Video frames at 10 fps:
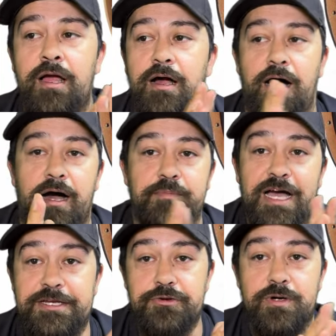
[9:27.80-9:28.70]
Um,
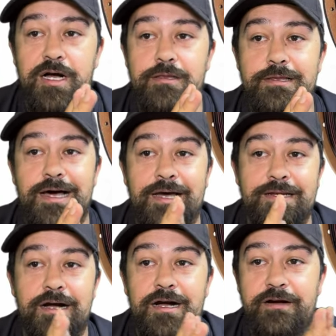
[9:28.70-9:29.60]
I do a lot
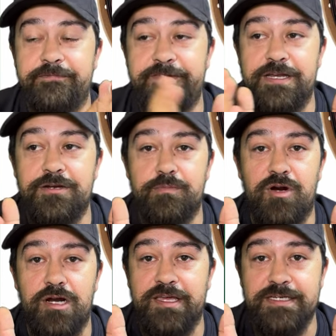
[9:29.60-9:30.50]
of vendor
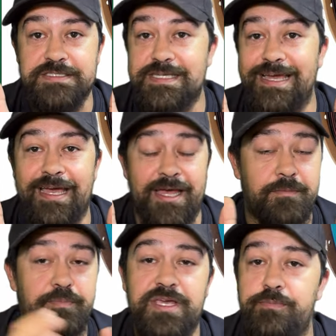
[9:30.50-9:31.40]
markets,
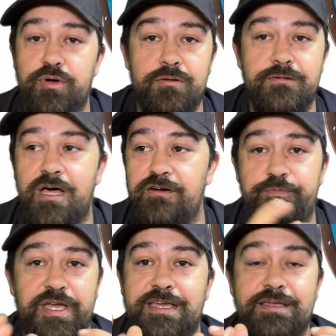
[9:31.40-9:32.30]
and people love
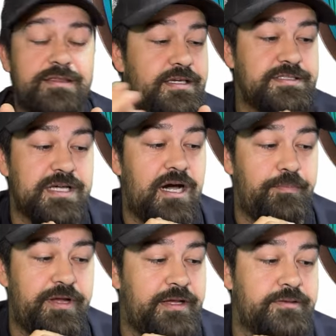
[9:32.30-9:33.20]
picking these
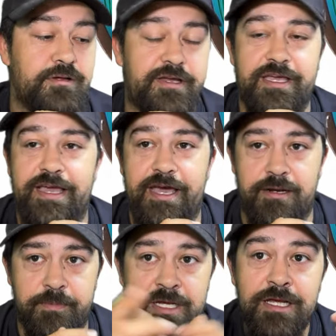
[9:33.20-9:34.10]
up and looking at
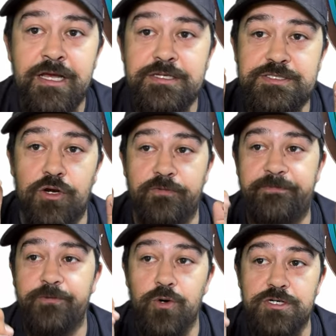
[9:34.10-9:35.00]
them. So
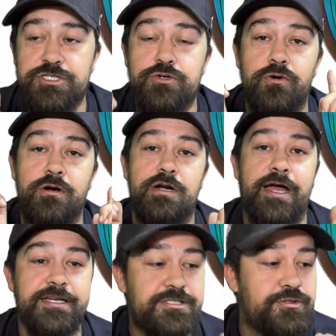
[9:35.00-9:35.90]
for sure,
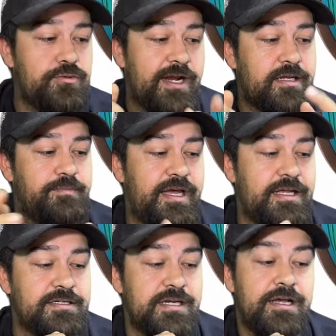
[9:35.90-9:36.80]
I do
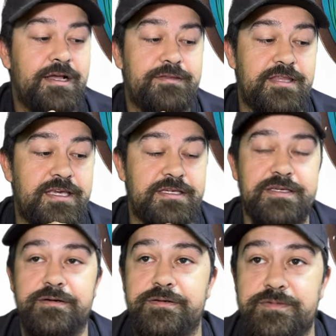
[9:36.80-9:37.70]
recommend
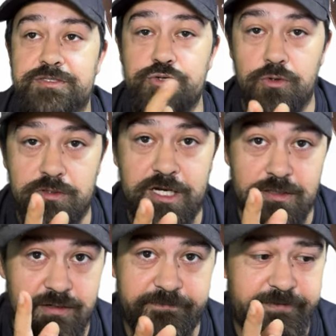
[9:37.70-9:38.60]
the dual
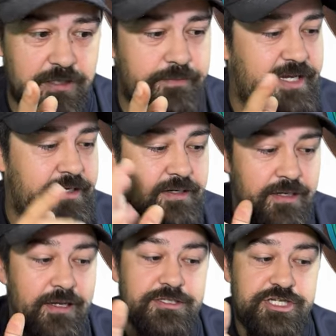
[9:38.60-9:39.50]
color filament.
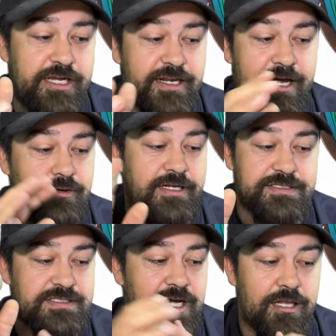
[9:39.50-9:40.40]
Check it out,
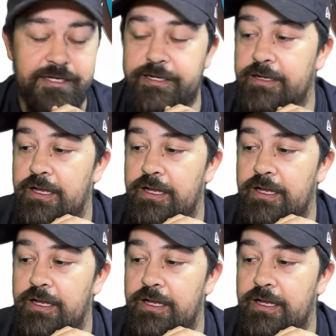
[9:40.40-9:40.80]
it's solid.